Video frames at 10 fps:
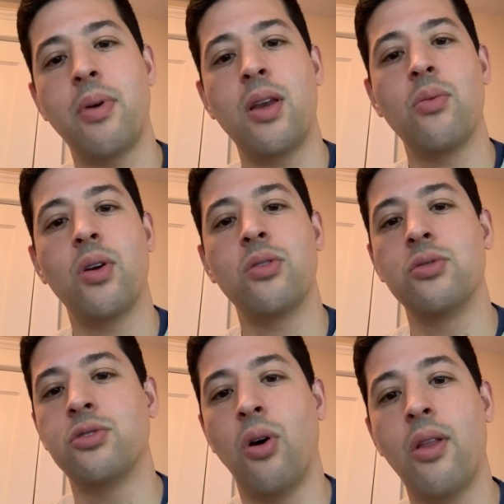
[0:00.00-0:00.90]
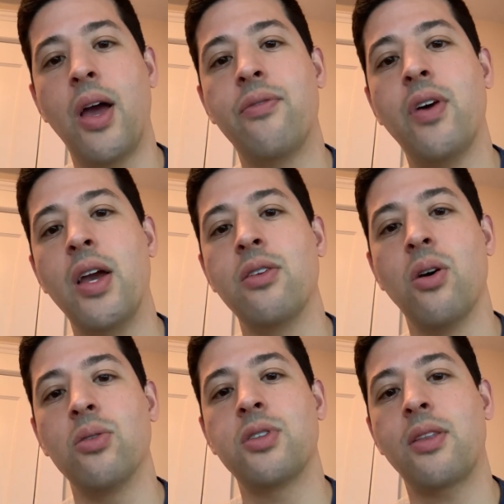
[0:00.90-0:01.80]
Anyone who saw that fight
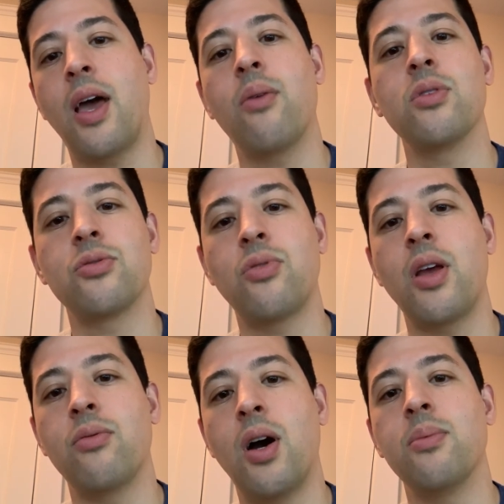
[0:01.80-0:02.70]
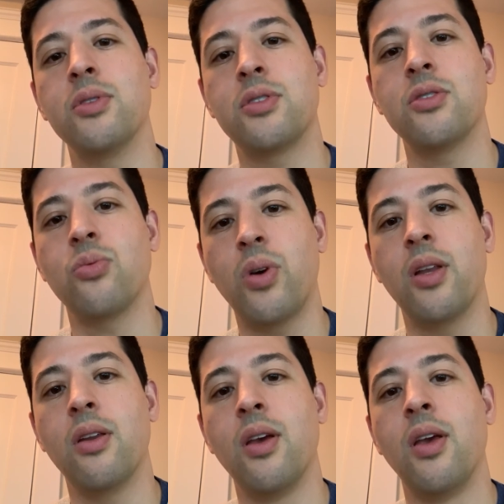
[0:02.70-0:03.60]
knows that was Ray Robinson's
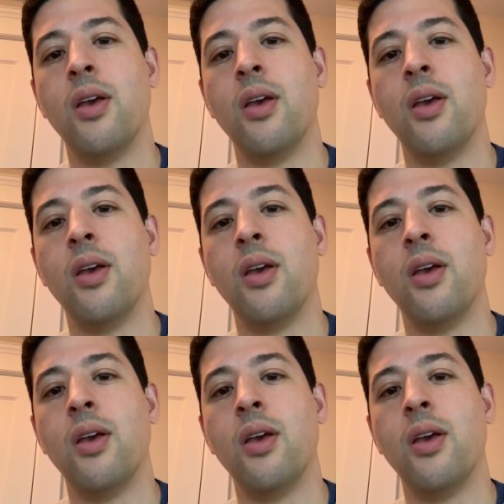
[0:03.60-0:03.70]
win,